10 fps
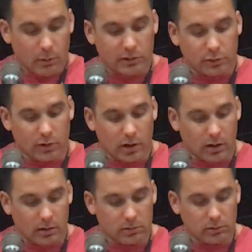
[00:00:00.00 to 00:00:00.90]
Went to
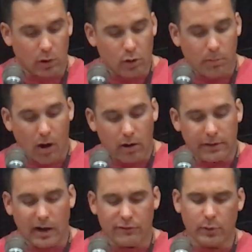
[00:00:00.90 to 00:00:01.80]
a local bar
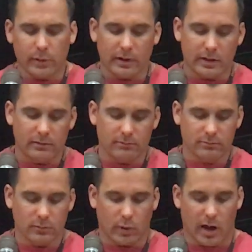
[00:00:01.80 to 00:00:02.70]
that I frequented
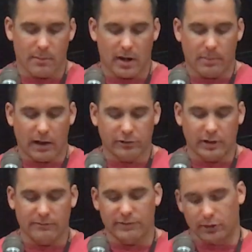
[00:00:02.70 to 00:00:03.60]
where I met a bouncer
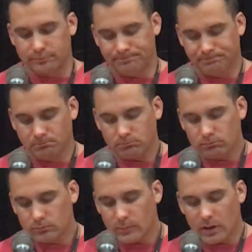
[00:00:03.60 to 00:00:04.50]
named Phil.
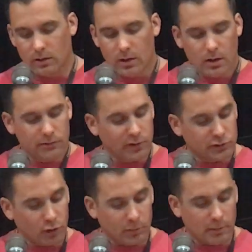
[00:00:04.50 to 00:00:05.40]
Phil
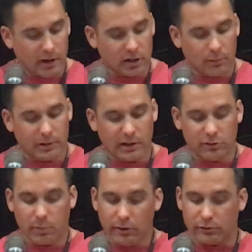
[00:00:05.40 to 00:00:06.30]
told me about a company
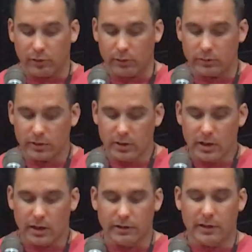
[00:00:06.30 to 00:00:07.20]
his brothers owned
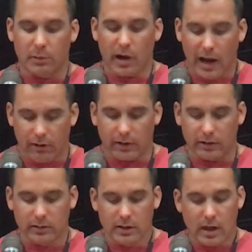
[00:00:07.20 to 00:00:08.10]
and that they were
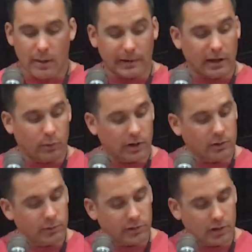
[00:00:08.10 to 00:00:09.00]
hiring. I began
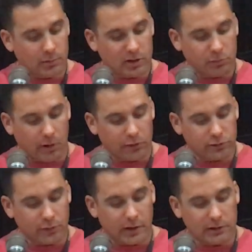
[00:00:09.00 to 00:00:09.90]
working with him and his brothers
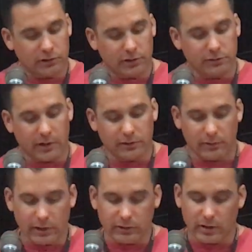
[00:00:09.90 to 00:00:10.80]
for an insurance
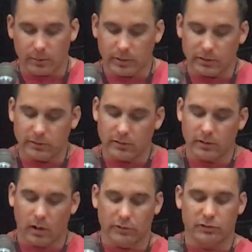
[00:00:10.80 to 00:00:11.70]
restoration company
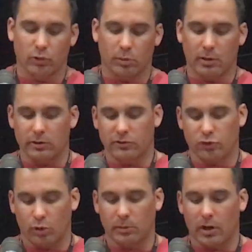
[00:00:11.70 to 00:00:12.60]
called
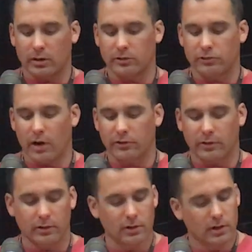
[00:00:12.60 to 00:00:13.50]
Stormguard
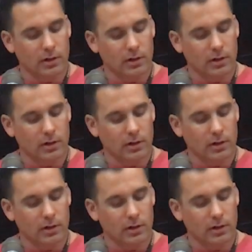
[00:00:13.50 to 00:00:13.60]
Construction